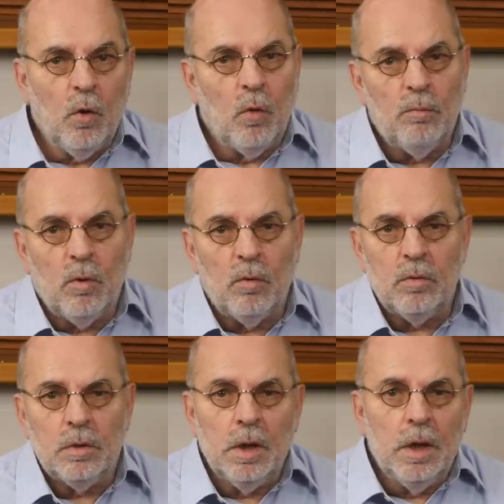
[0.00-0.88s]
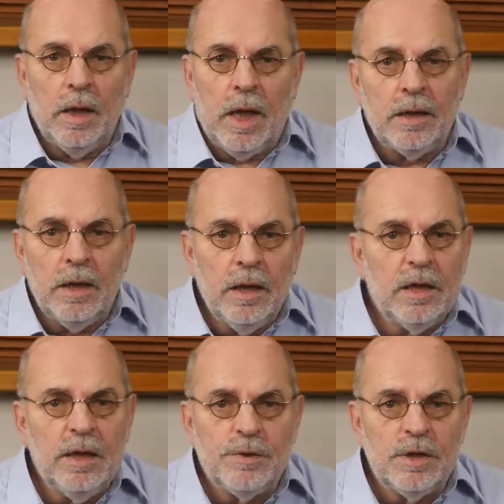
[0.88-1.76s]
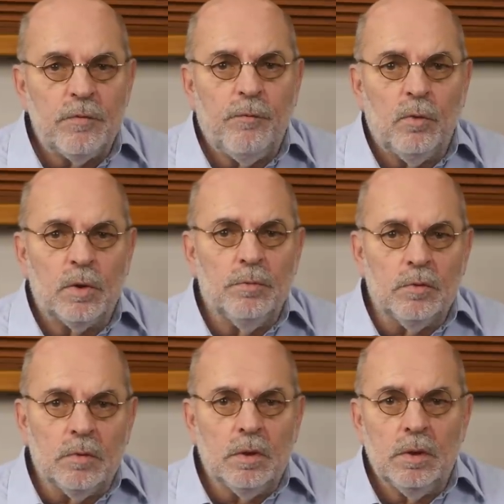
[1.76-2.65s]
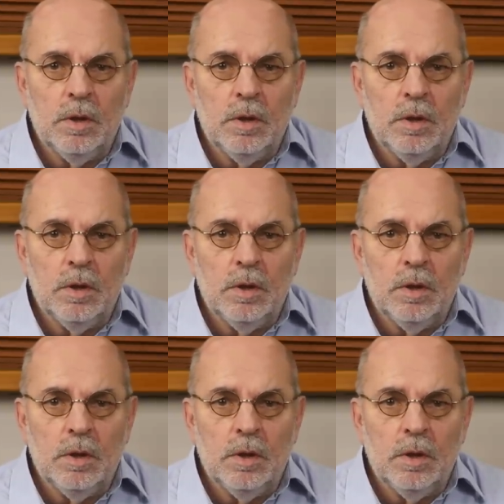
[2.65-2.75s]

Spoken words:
or more and keeps it affordable.